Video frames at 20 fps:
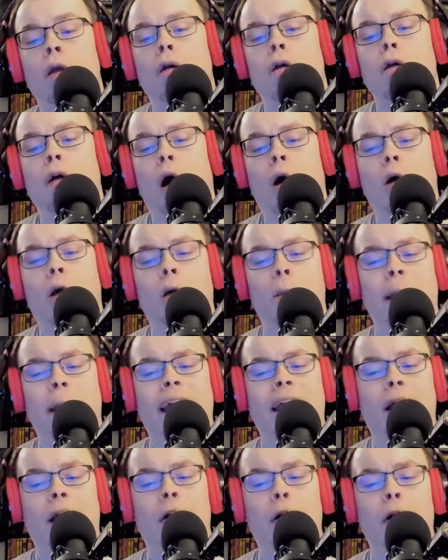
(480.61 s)
Colt
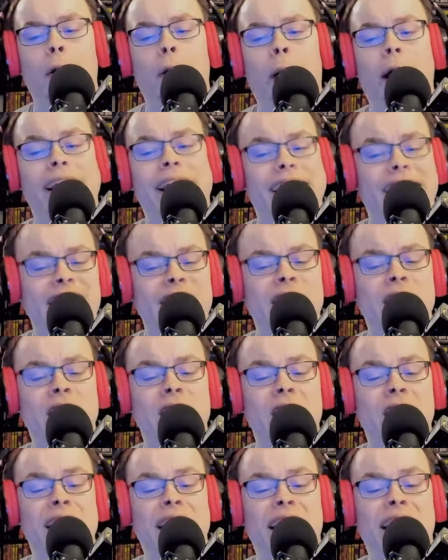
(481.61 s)
Cabana, who I guess
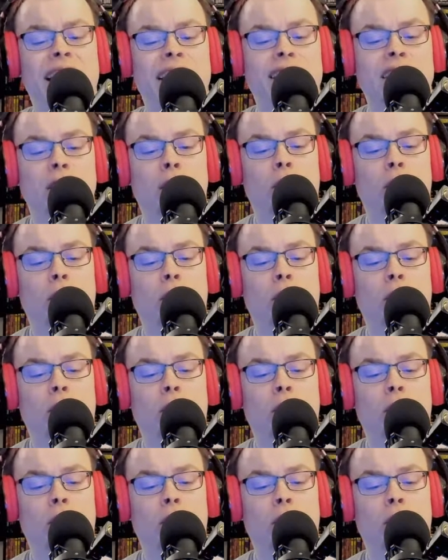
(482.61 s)
is